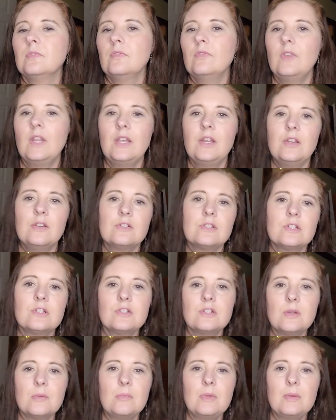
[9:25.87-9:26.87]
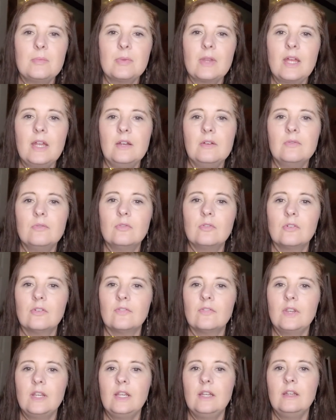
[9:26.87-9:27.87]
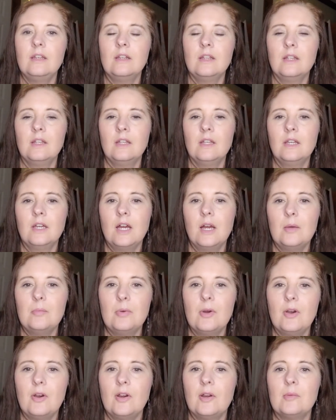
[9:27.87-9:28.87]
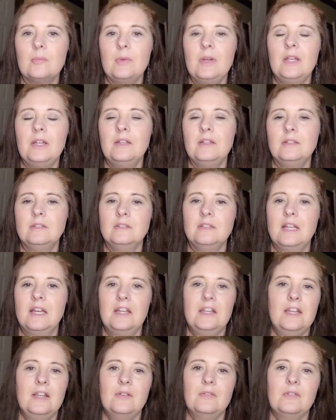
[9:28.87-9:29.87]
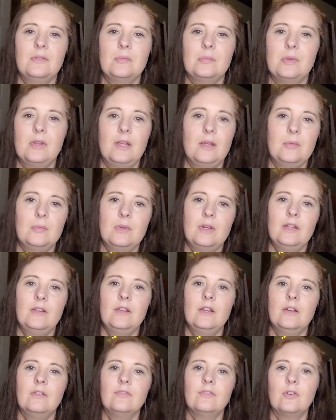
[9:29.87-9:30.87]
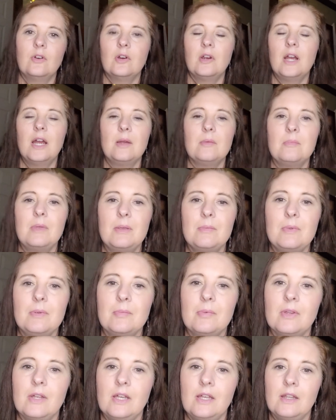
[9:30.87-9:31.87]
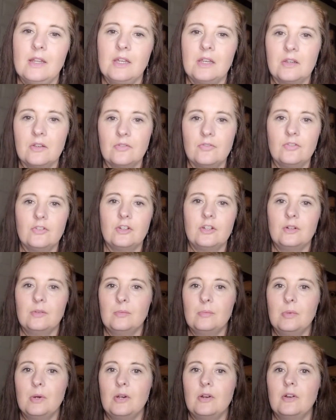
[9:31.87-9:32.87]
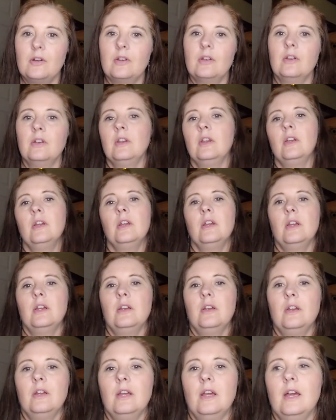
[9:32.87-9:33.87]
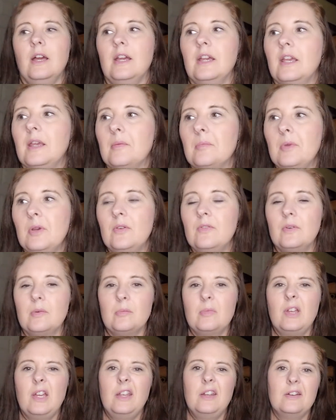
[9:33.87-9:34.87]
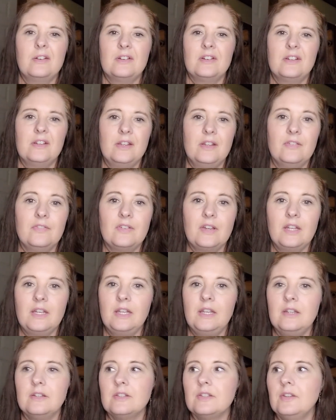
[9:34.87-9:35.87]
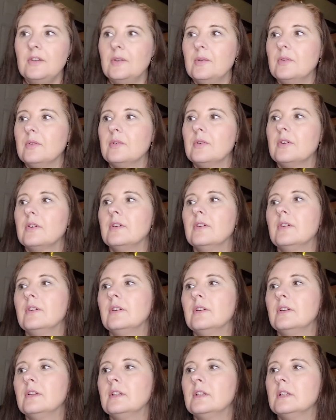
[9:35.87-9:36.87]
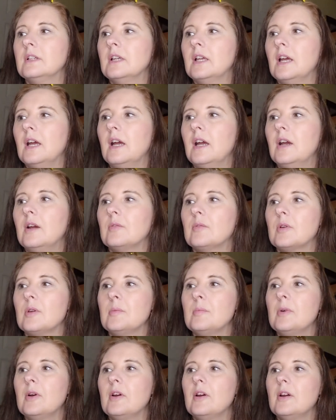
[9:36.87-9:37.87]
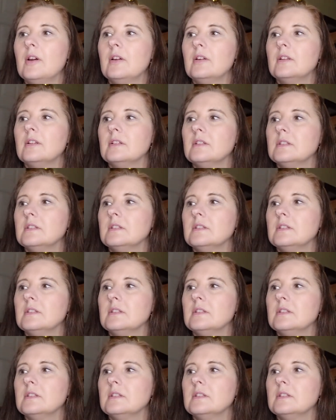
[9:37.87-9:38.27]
They usually should be planted 4 feet apart, but I never plant mine that far. I maybe plant like a foot apart. I can move them later if I need to. Rhubarb,